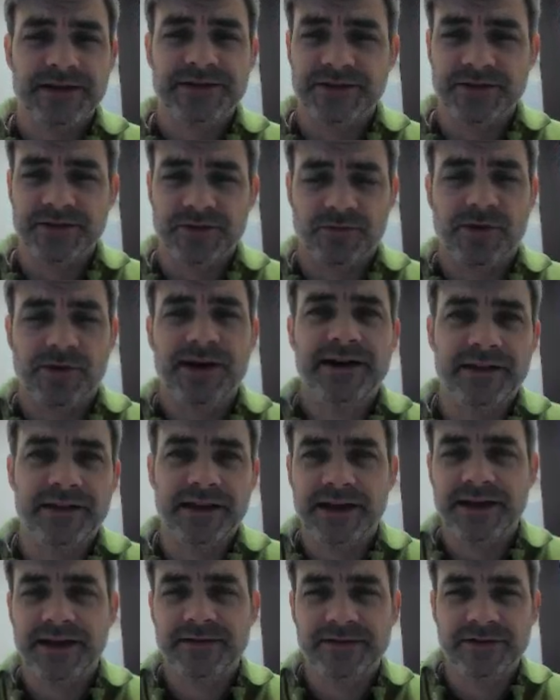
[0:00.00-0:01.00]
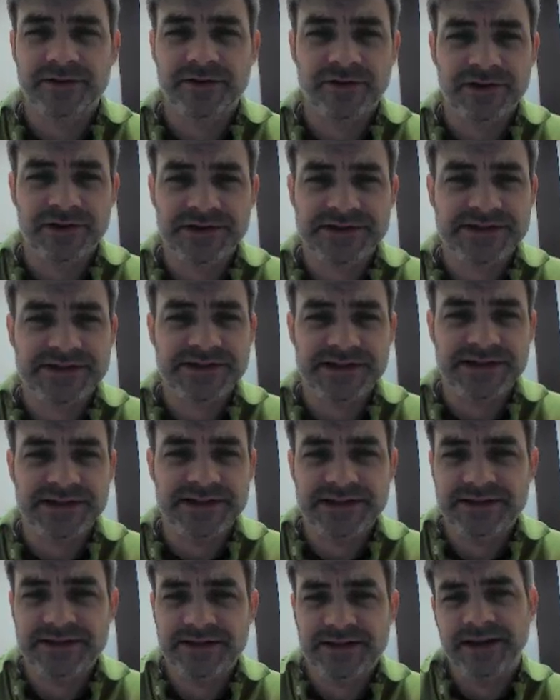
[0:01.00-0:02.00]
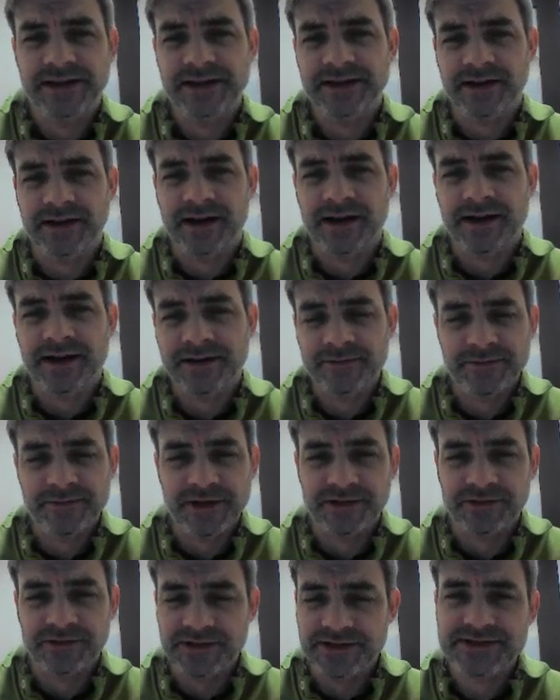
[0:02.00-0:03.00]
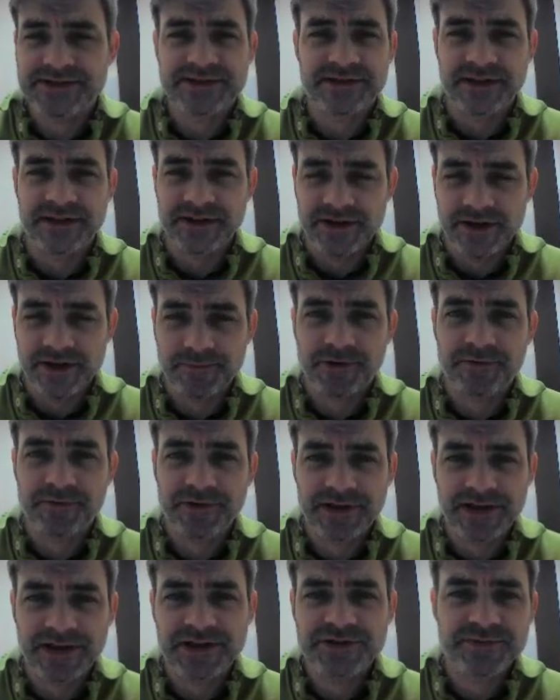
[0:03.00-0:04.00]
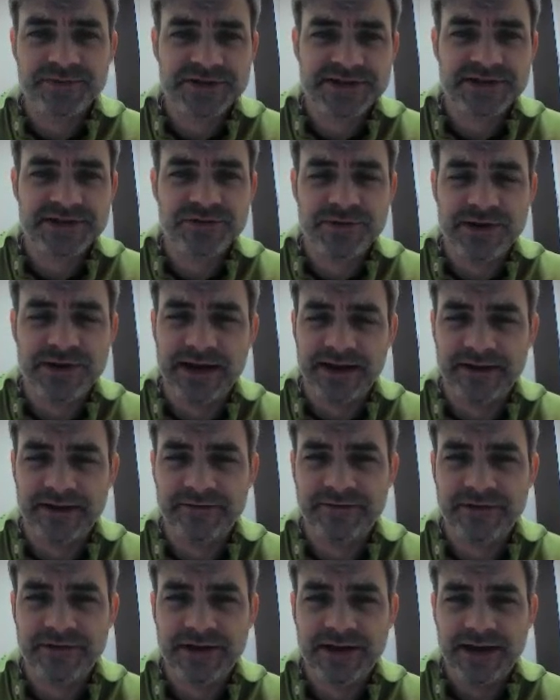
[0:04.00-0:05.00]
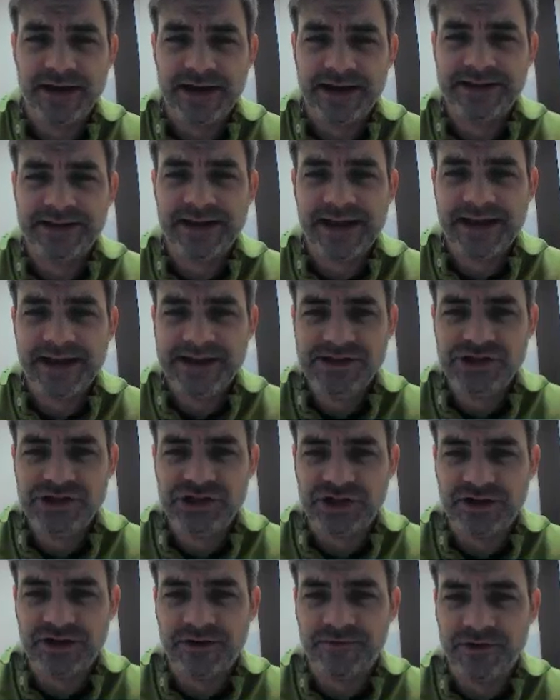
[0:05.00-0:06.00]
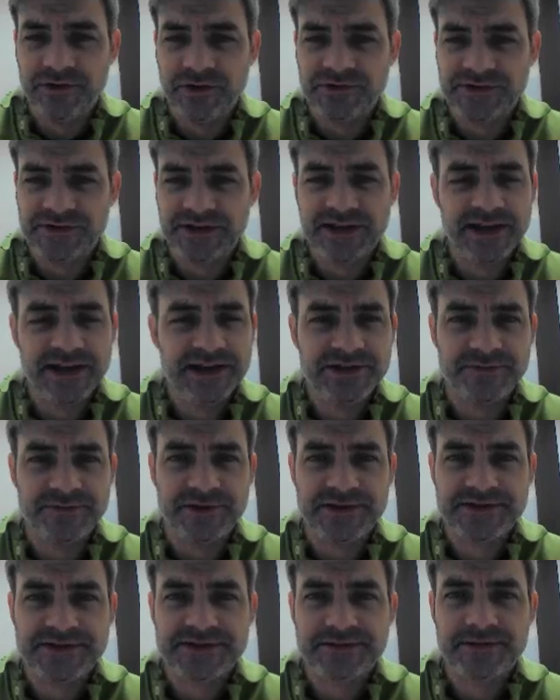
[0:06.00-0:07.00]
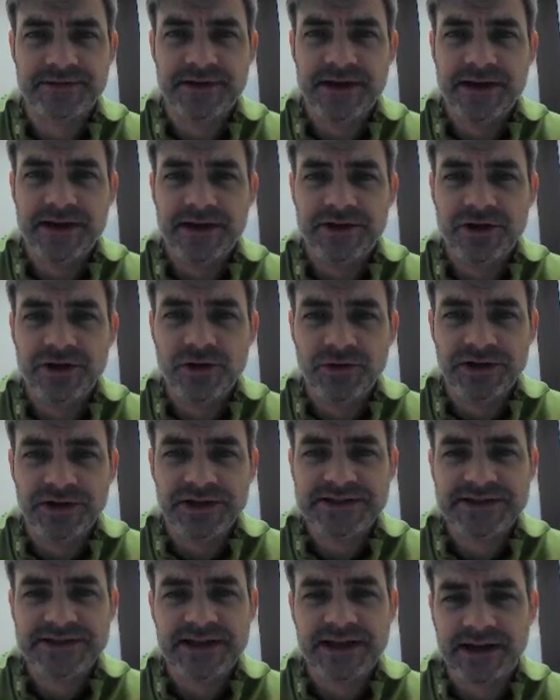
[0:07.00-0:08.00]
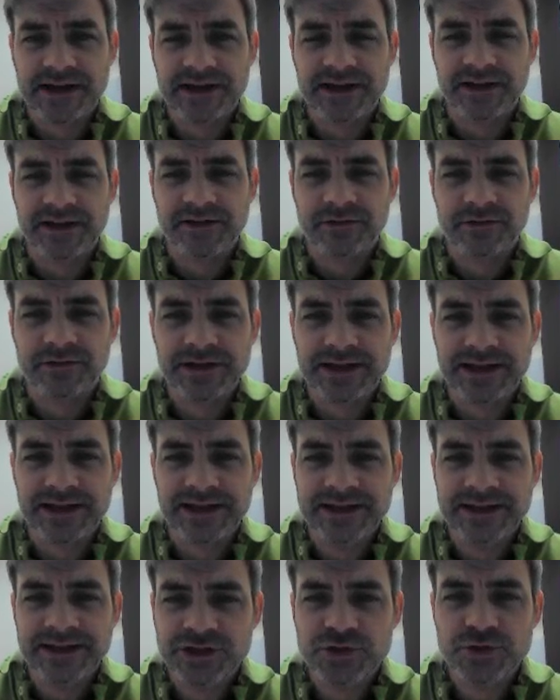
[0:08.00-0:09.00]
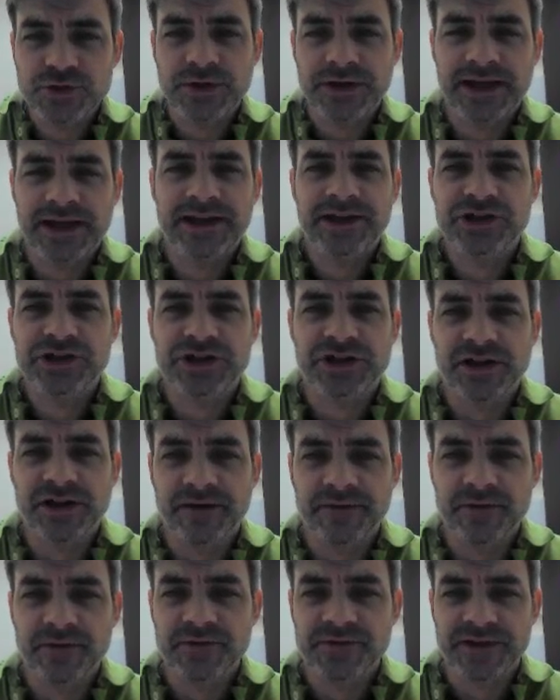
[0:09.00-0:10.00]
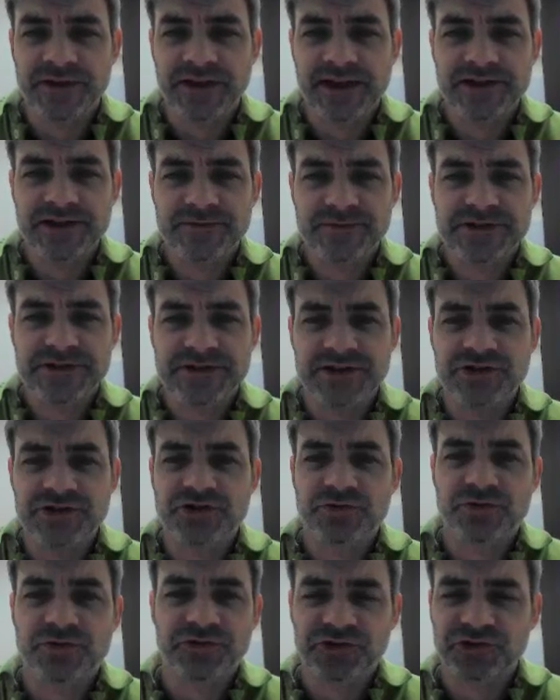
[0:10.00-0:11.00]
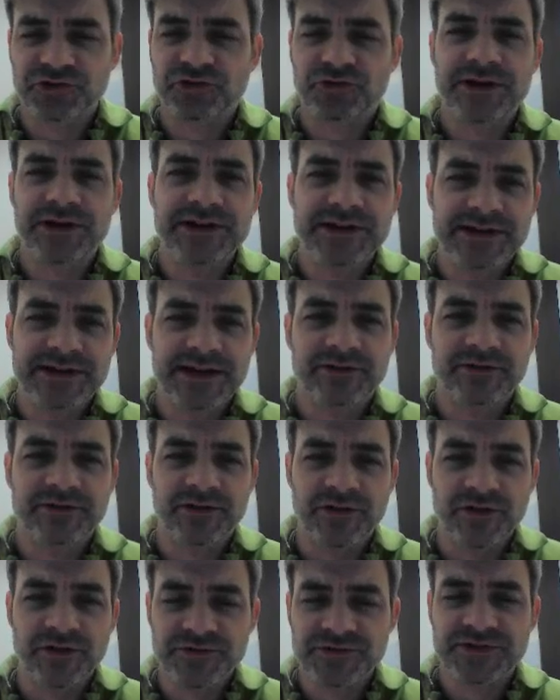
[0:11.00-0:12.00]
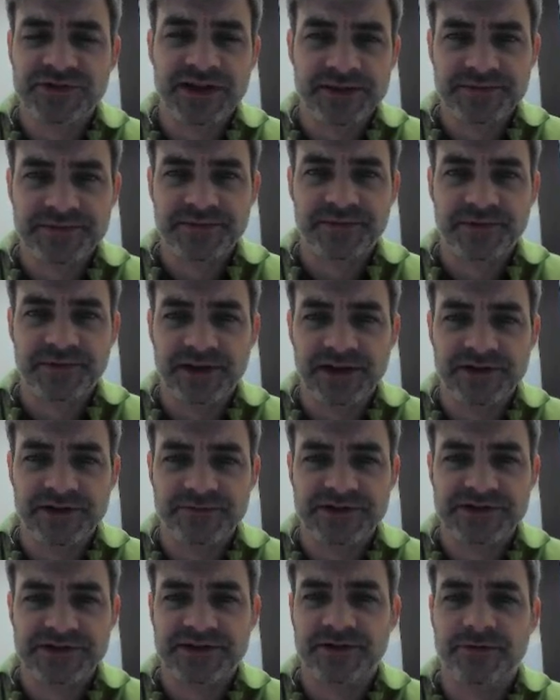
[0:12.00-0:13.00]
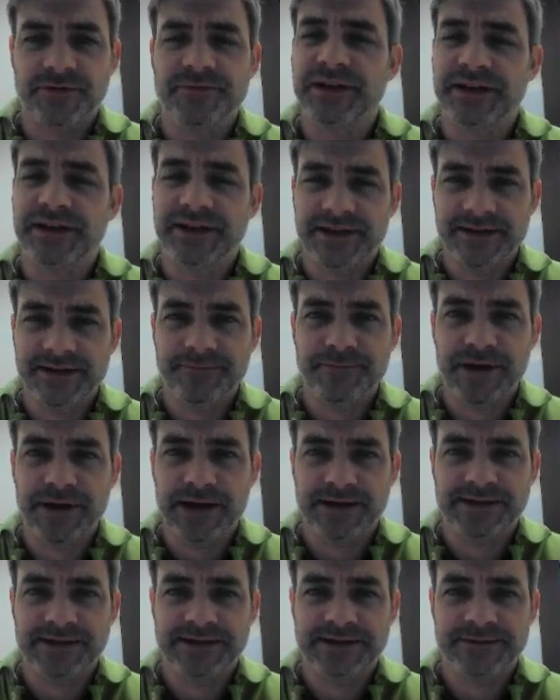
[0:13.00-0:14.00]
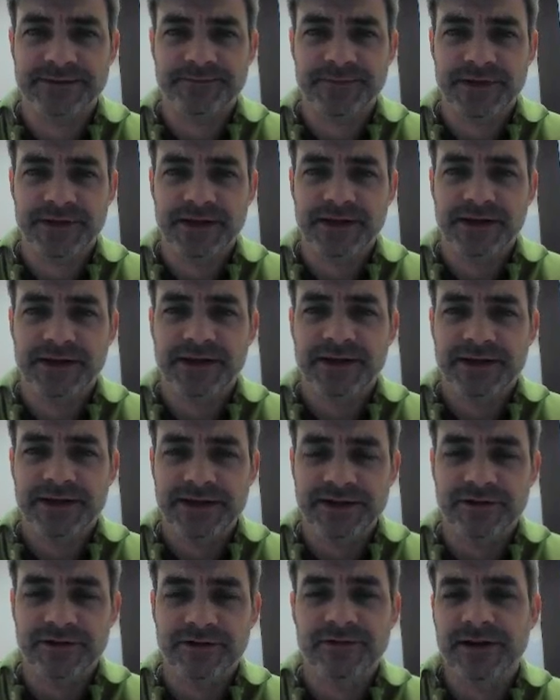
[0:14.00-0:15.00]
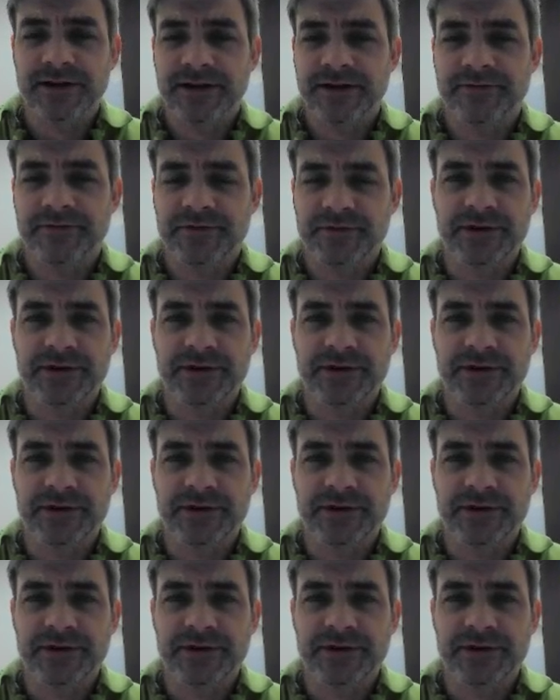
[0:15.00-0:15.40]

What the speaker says: To the right of that, you're going to see an item that lists the number of engagements that you have and the aging of those engagements. Notice that I can click into an aging of those engagements and drill straight down to those types of engagements that are being impacted. Here I have